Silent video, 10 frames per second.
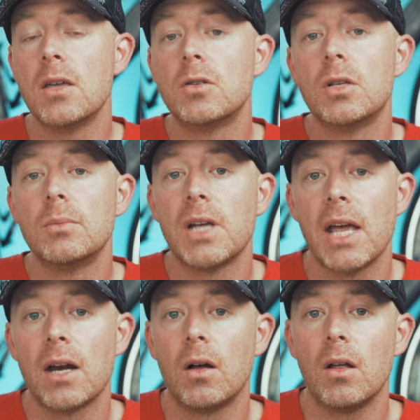YouTube
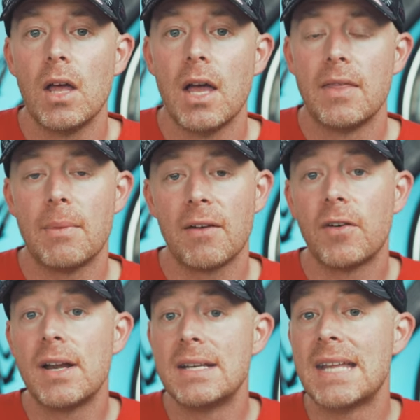channel that my
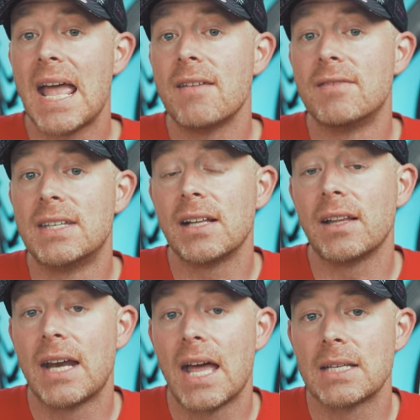friend Dave
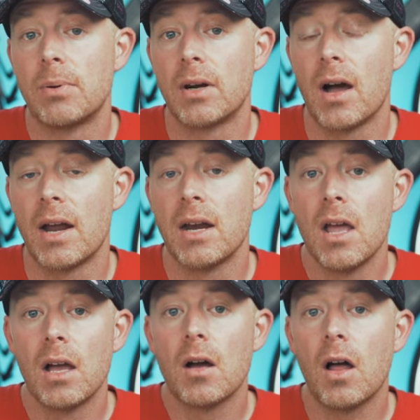Dillon has put on
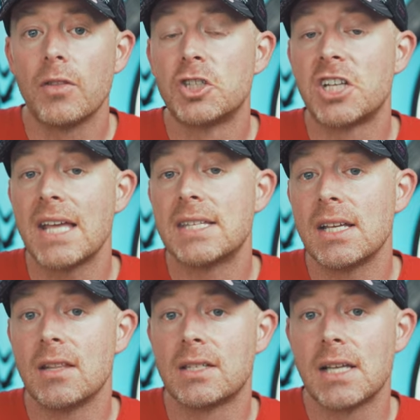called
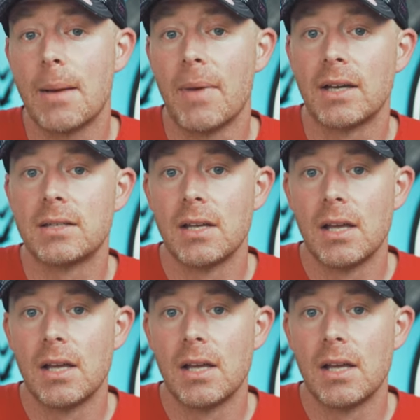Chasing the Summit.